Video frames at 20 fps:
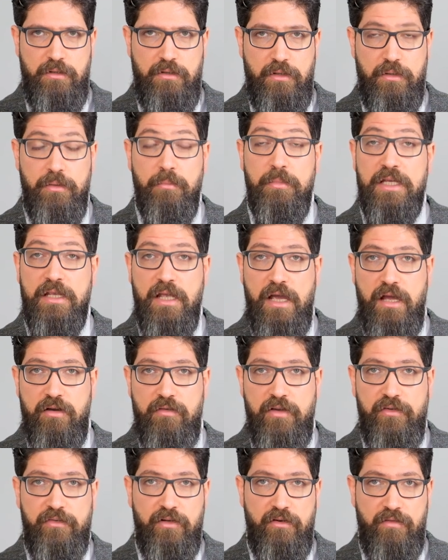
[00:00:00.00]
the big
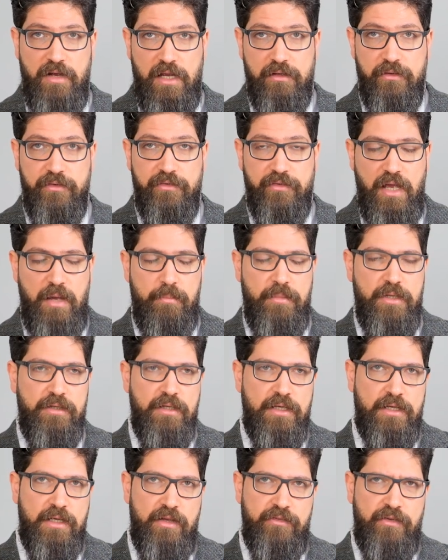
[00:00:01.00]
unrest and riots happened
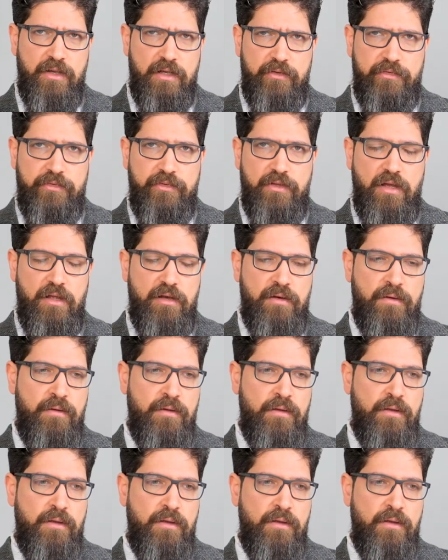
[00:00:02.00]
in Kazakhstan.